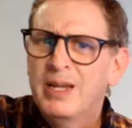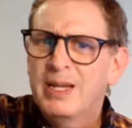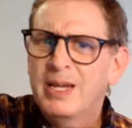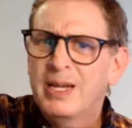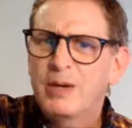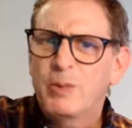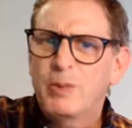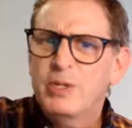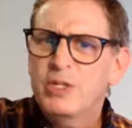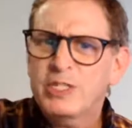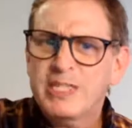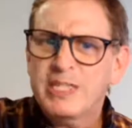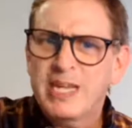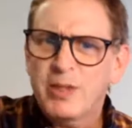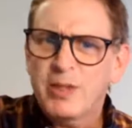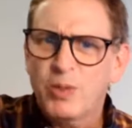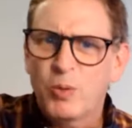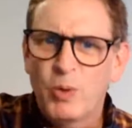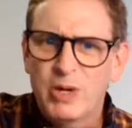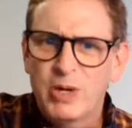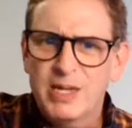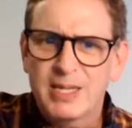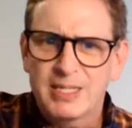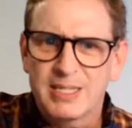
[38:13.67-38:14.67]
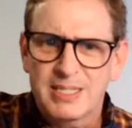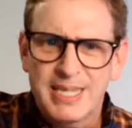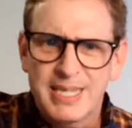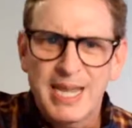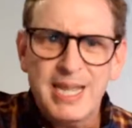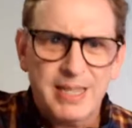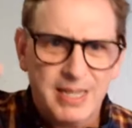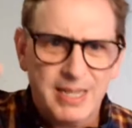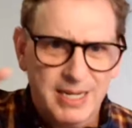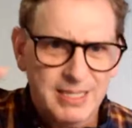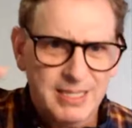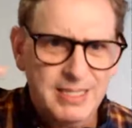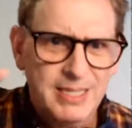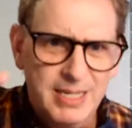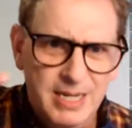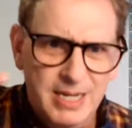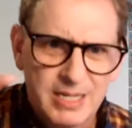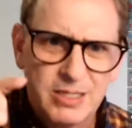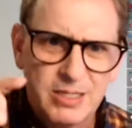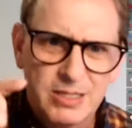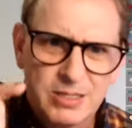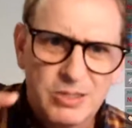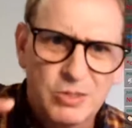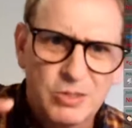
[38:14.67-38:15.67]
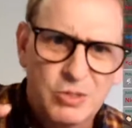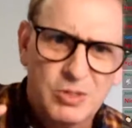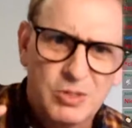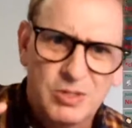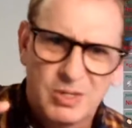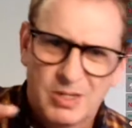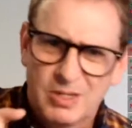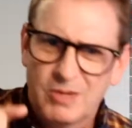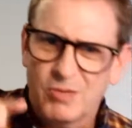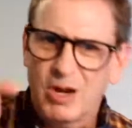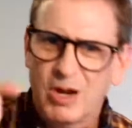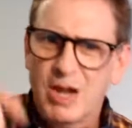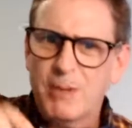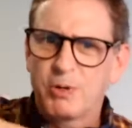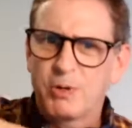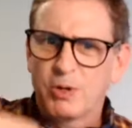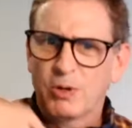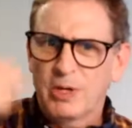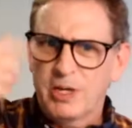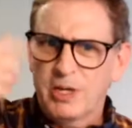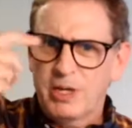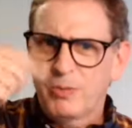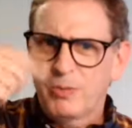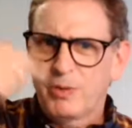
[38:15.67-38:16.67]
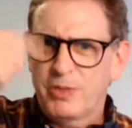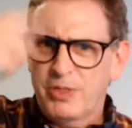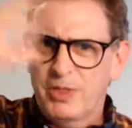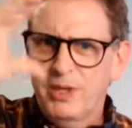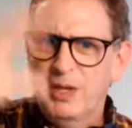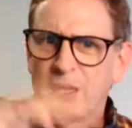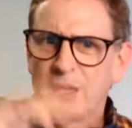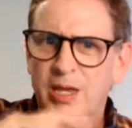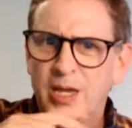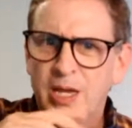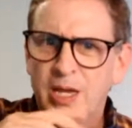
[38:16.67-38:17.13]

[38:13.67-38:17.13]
And we just had the one cassette, the cassette I just described earlier, with the